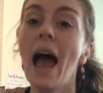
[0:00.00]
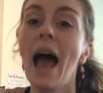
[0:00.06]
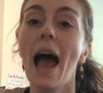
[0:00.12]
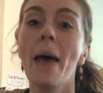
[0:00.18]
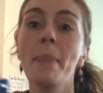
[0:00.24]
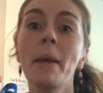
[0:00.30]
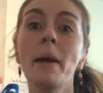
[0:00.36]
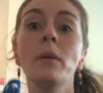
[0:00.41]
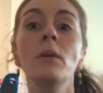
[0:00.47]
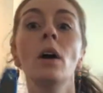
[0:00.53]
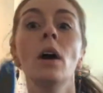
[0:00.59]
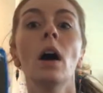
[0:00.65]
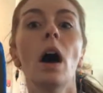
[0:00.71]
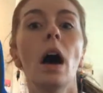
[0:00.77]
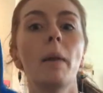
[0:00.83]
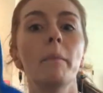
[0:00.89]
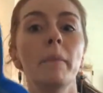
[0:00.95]
And then
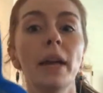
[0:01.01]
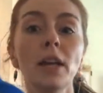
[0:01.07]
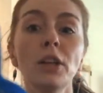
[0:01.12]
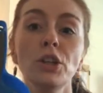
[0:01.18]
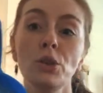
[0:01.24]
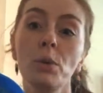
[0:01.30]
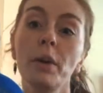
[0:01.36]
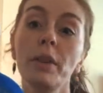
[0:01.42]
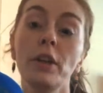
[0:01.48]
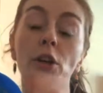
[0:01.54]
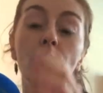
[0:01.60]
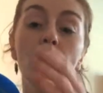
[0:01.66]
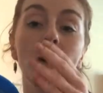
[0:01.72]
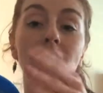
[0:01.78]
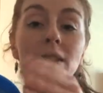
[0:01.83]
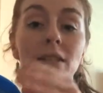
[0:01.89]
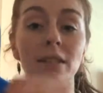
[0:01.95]
make sure that you
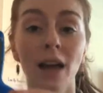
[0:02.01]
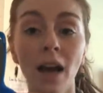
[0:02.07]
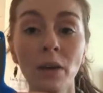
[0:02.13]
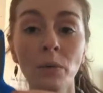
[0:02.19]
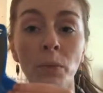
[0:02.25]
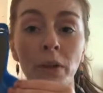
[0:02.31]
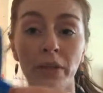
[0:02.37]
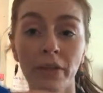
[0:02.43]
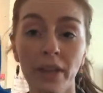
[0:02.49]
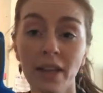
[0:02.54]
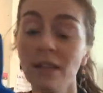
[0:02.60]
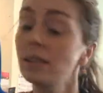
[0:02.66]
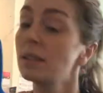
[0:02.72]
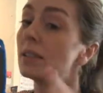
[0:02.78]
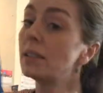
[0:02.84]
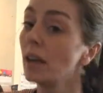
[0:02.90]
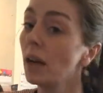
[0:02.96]
are done with this,
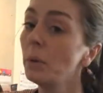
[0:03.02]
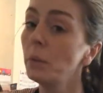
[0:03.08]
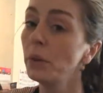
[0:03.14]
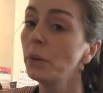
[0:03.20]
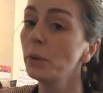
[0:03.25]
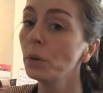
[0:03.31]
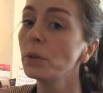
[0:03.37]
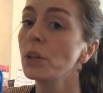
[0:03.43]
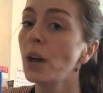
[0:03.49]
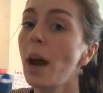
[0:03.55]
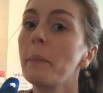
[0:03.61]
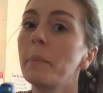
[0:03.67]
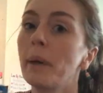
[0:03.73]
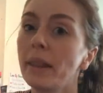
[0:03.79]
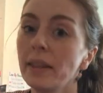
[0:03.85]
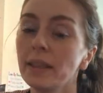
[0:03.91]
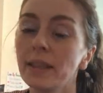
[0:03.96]
done with your job
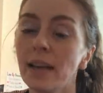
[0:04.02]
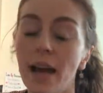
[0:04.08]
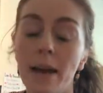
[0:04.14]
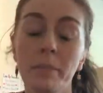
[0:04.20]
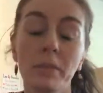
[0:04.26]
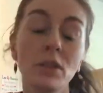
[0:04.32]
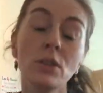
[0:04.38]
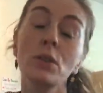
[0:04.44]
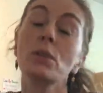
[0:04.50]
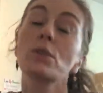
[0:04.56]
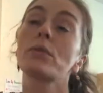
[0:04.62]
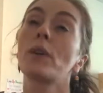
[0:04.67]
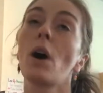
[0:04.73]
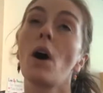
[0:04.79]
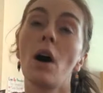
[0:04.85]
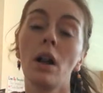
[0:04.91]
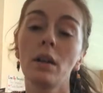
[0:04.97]
by the time, this goes
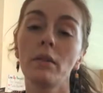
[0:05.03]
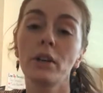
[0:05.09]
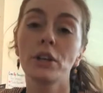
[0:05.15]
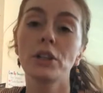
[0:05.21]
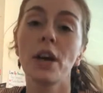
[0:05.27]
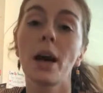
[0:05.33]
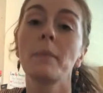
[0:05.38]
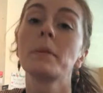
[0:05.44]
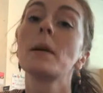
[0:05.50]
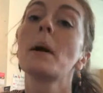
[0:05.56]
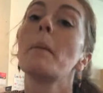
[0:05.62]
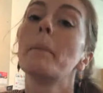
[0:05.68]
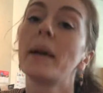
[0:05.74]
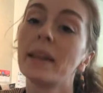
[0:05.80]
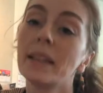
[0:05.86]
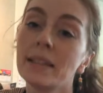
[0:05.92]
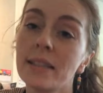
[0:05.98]
for all of our jobs,
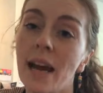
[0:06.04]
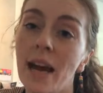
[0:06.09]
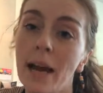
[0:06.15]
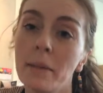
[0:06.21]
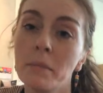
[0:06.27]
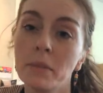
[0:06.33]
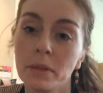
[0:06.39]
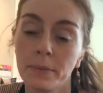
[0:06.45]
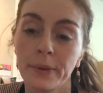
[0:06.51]
by the time Ms.